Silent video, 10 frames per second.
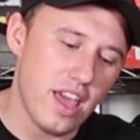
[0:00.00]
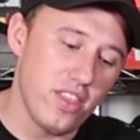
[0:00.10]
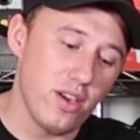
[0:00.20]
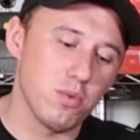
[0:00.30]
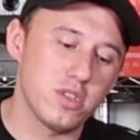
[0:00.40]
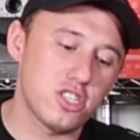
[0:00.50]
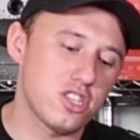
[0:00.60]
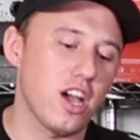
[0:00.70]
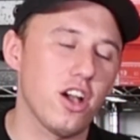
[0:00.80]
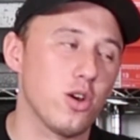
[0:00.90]
and then with the
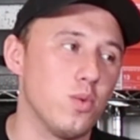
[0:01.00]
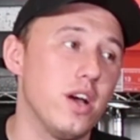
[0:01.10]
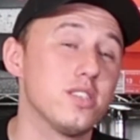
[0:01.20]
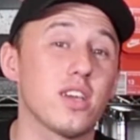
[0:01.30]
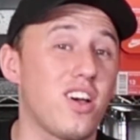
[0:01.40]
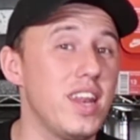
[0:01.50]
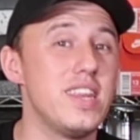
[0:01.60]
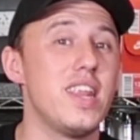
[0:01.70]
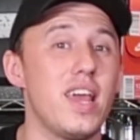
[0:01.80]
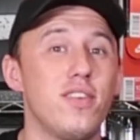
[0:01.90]
Chicago ones, like I
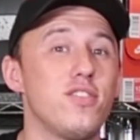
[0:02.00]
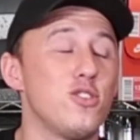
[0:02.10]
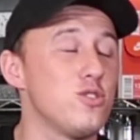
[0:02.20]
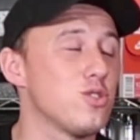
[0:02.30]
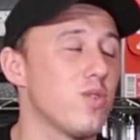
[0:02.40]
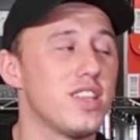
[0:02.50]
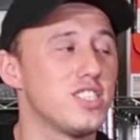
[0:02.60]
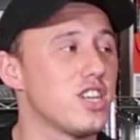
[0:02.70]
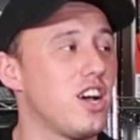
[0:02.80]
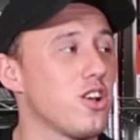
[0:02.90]
never used to rate
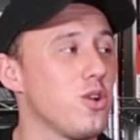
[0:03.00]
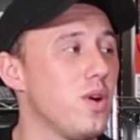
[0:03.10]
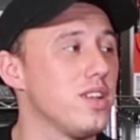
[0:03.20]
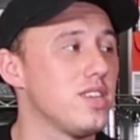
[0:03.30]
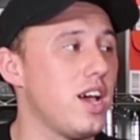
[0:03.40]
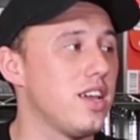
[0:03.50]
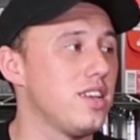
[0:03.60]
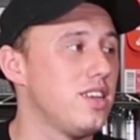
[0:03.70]
the Chicago ones, hey,